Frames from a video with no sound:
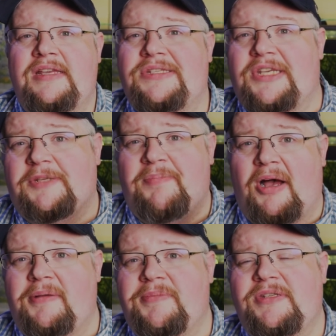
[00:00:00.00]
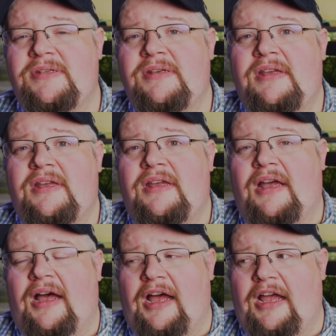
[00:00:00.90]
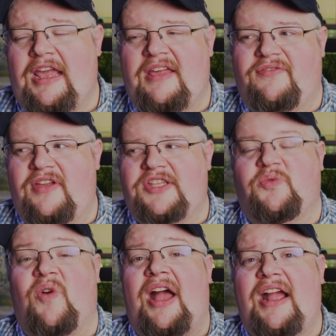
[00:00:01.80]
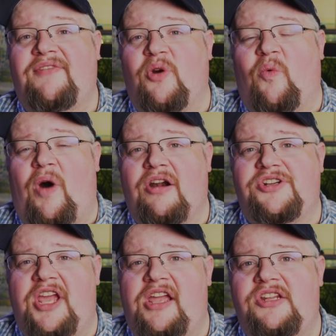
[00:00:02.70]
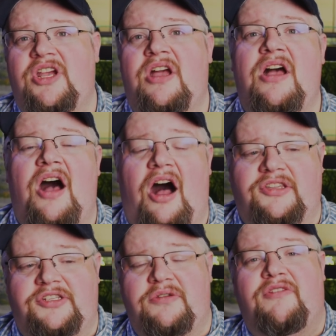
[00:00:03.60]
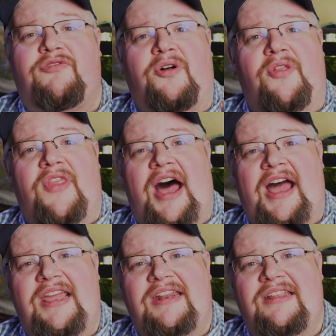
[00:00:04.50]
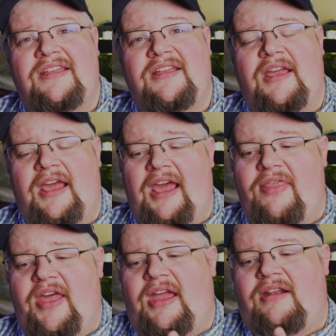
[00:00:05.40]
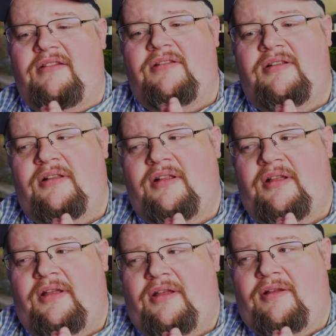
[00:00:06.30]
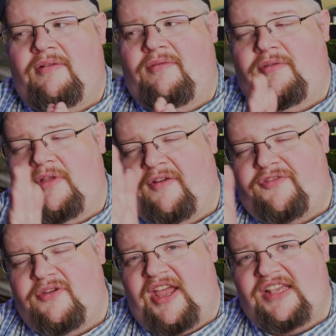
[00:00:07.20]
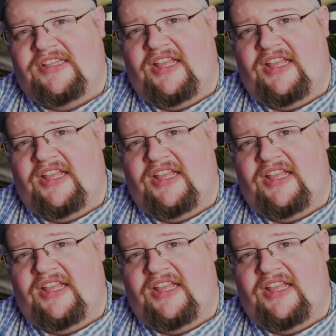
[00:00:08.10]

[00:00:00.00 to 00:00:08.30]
6 pumps. If it's right after a water change, I'll do the full 9, and then a few days